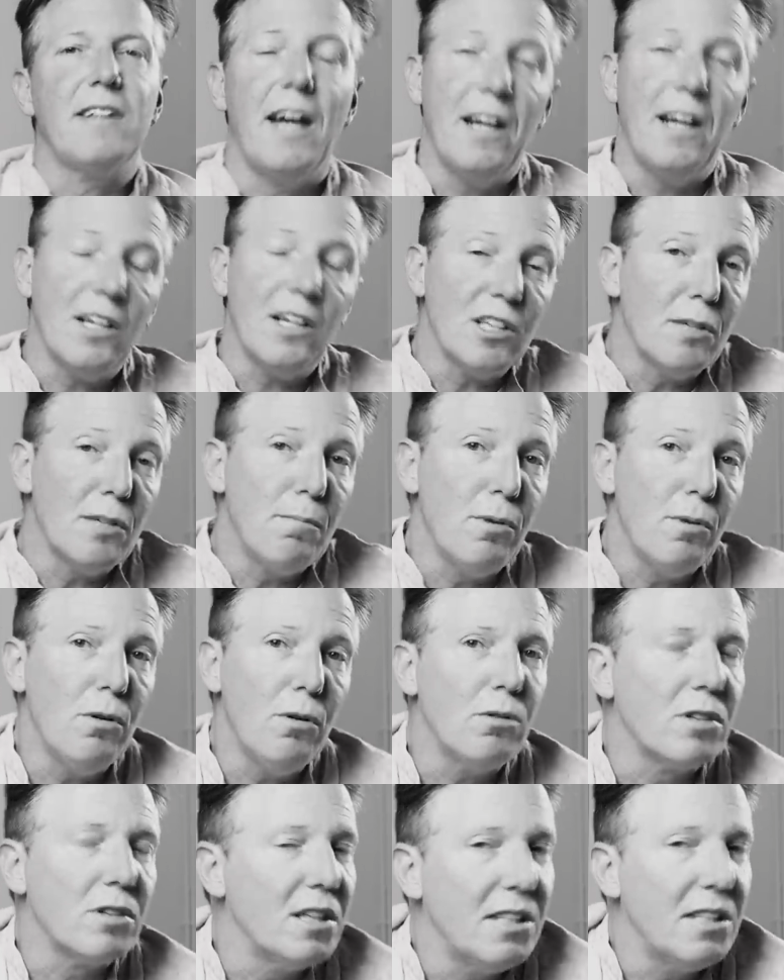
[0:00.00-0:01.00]
and
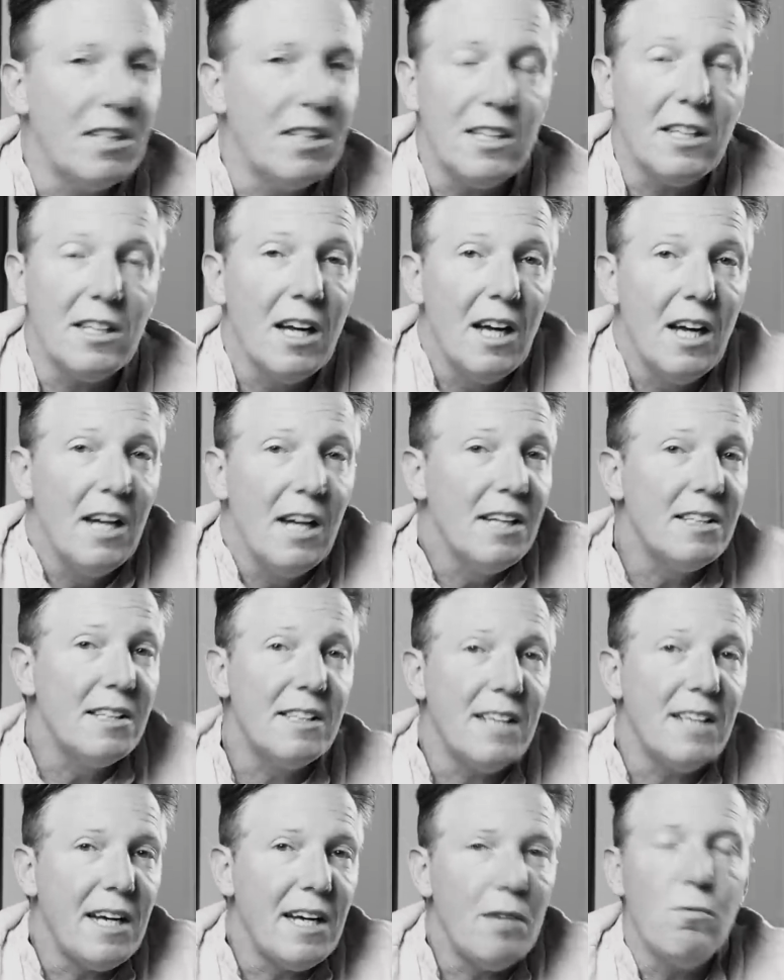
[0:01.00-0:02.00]
explore to just
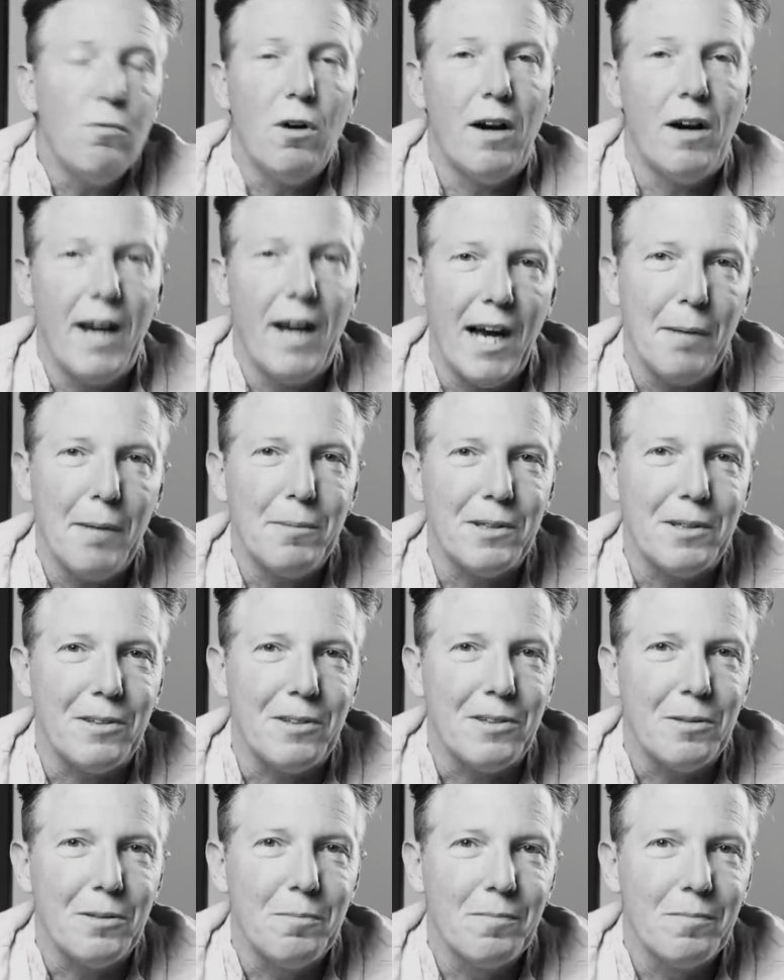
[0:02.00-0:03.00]
see what happens.